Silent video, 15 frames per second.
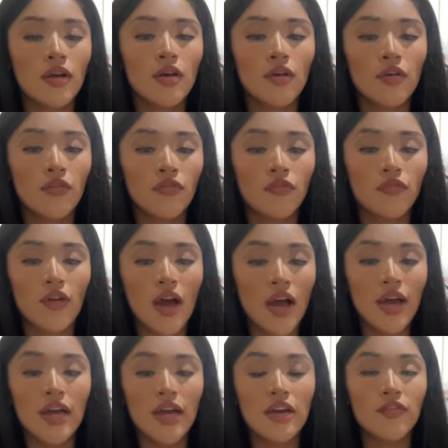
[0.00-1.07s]

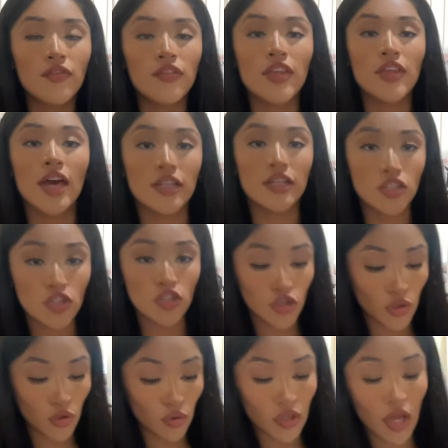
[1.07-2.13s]
5, that's
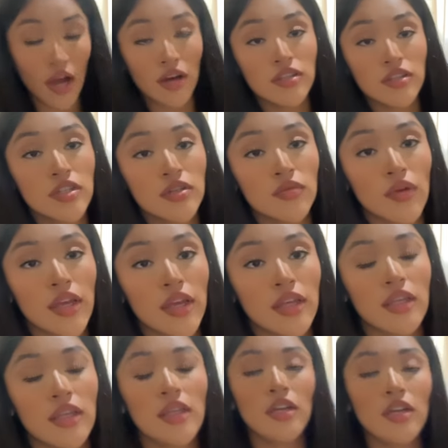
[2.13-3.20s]
2000 right
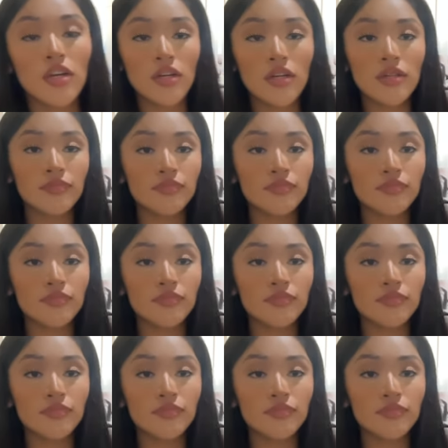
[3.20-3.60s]
here.